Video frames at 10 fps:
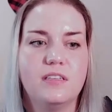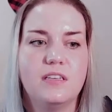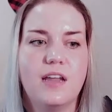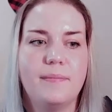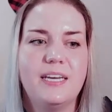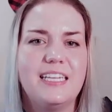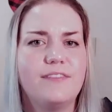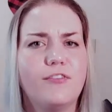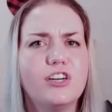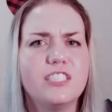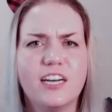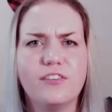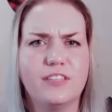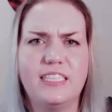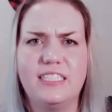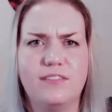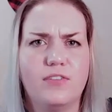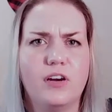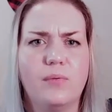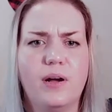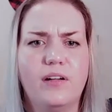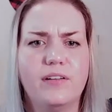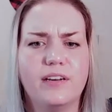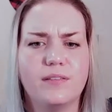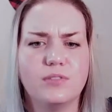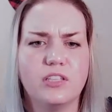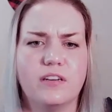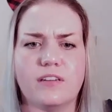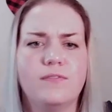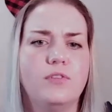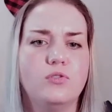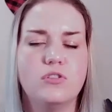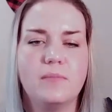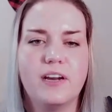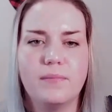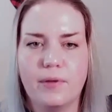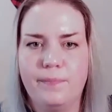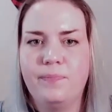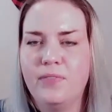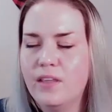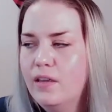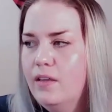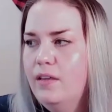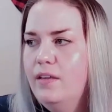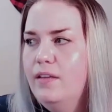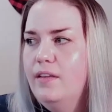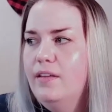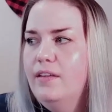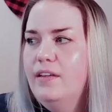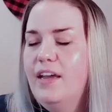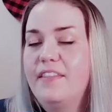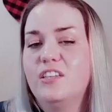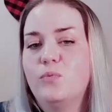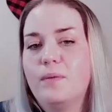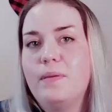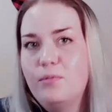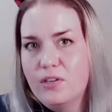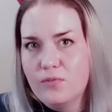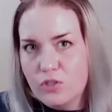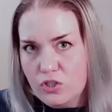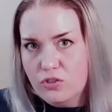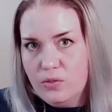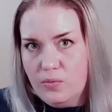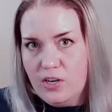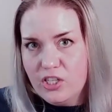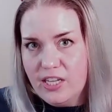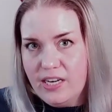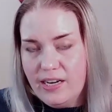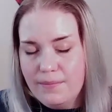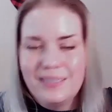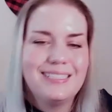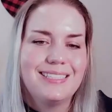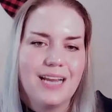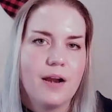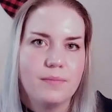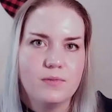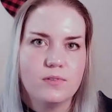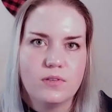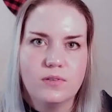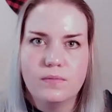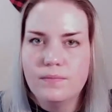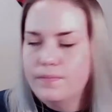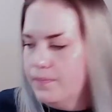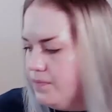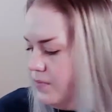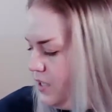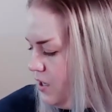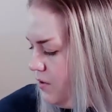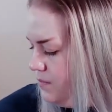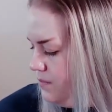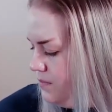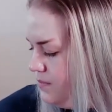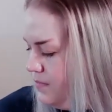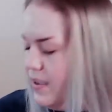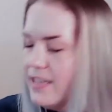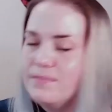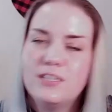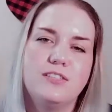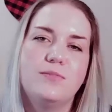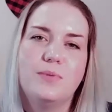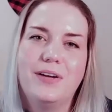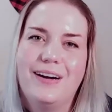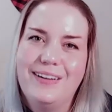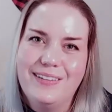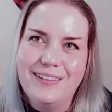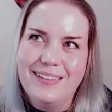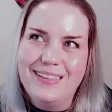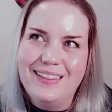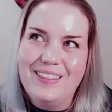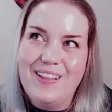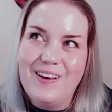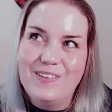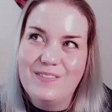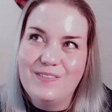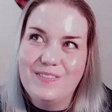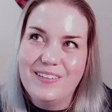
I mean, at first I don't think it did very well, and there was a lot of confusion about it, but I think it's one people can return to and watch again and again because it's not a musical. You know, as much as we all love